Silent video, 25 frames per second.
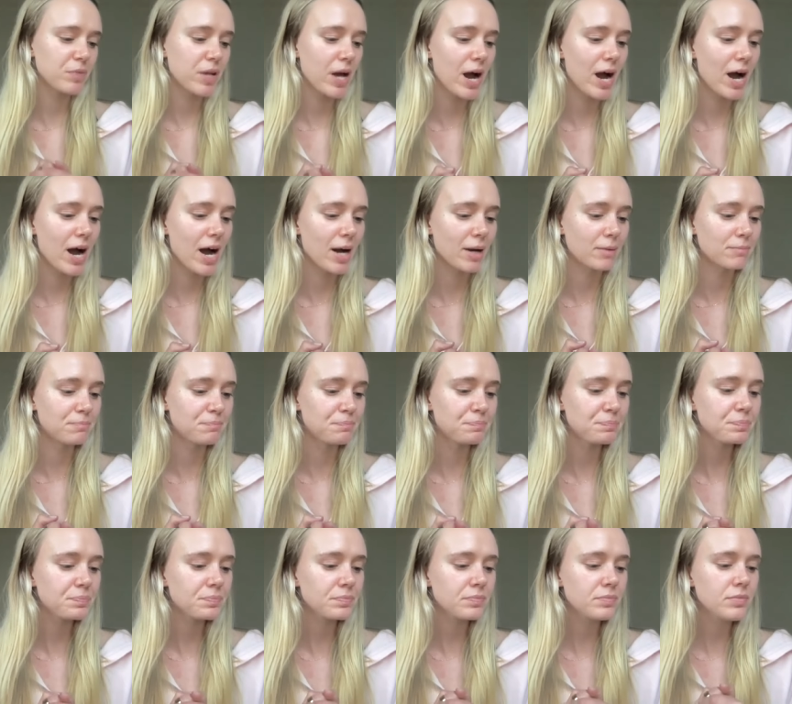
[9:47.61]
Um,
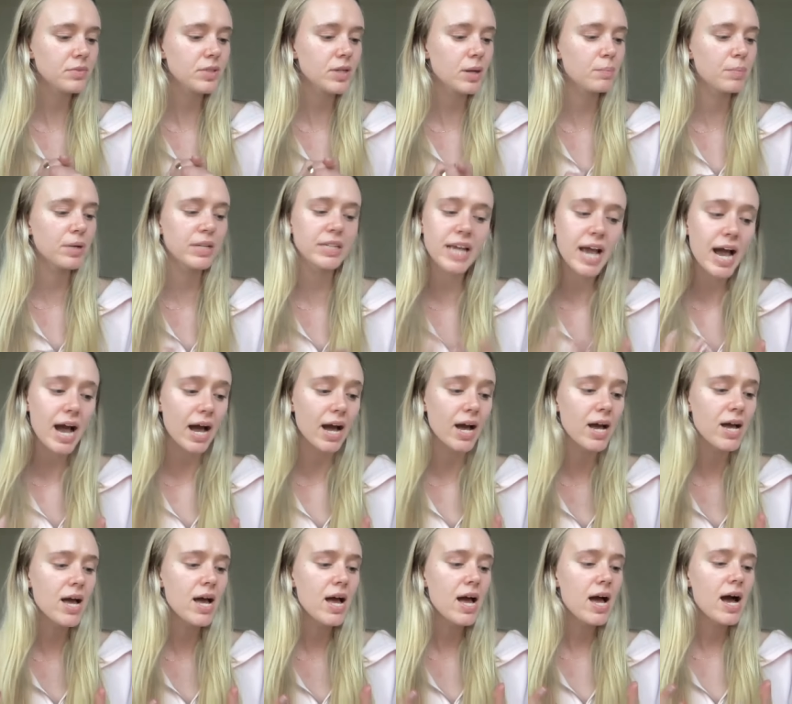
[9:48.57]
but yeah,
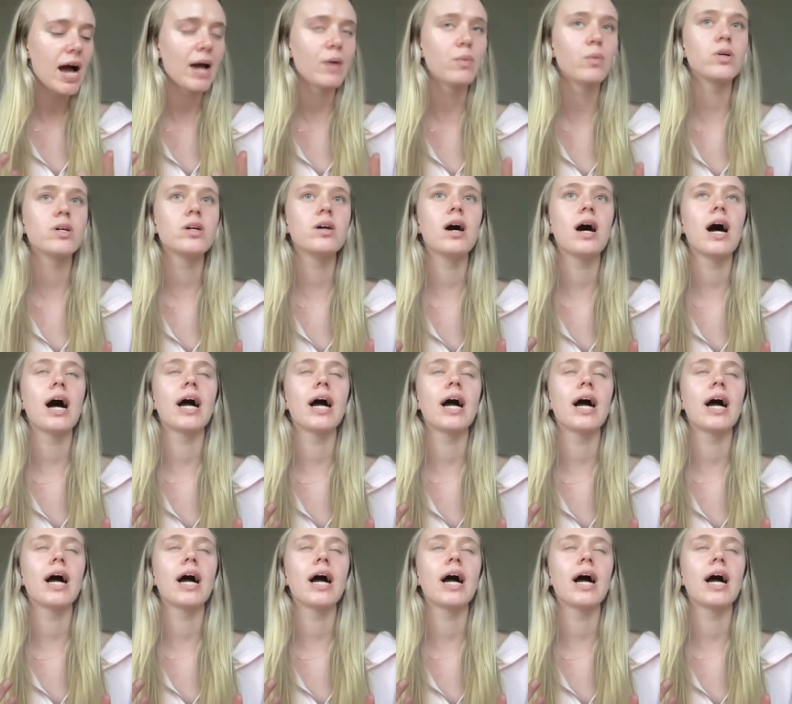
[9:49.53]
I will.